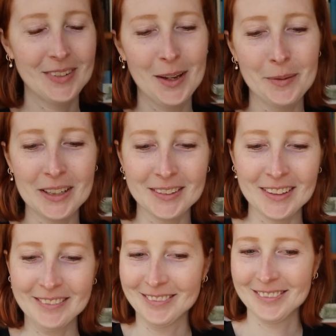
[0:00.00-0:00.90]

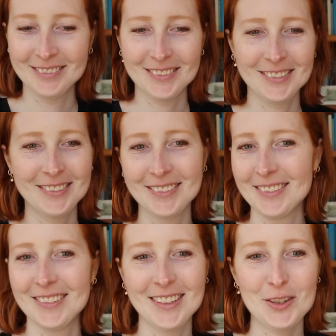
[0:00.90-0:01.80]
Amazing.
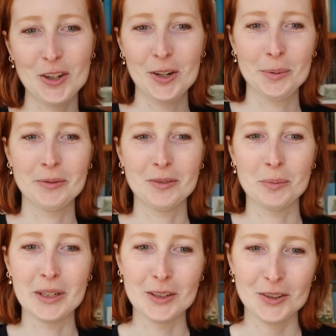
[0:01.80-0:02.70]
The charm of the
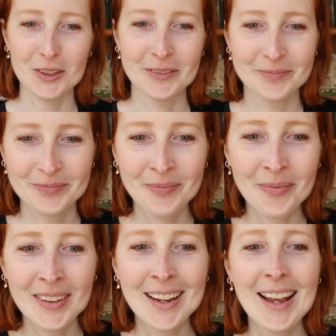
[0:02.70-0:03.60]
miniature.
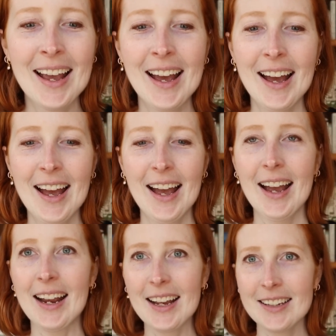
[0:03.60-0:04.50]

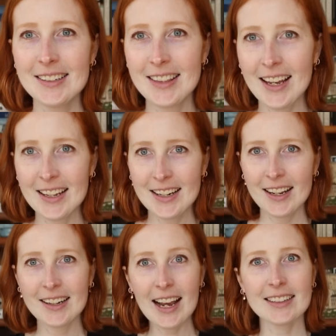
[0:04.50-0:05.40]
And then
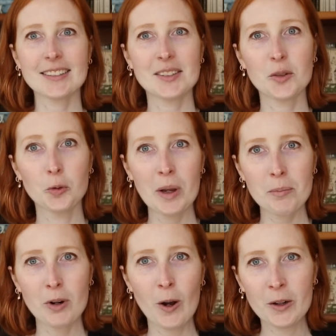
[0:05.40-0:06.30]
next, WIP
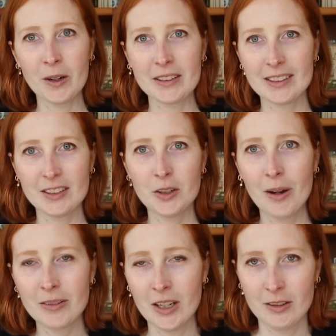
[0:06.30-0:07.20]
progress. I do
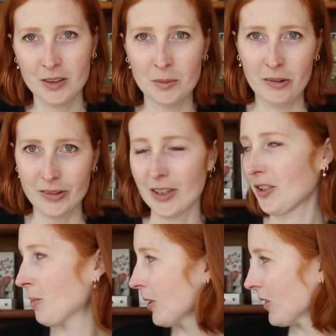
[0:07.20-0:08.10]
have another small finish,
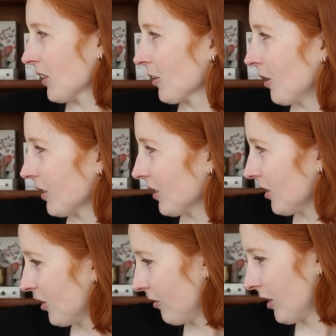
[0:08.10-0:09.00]
but it's not a cross
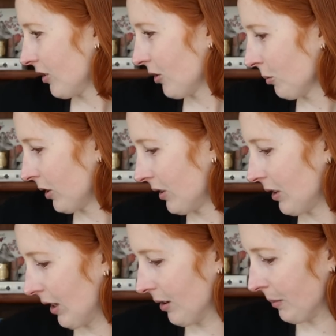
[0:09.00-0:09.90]
stitch finish, so we'll get to
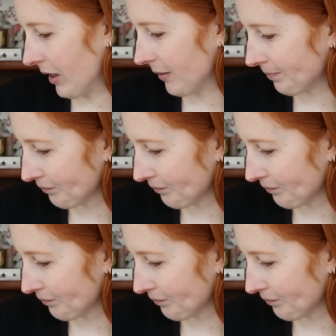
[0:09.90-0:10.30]
that in a minute.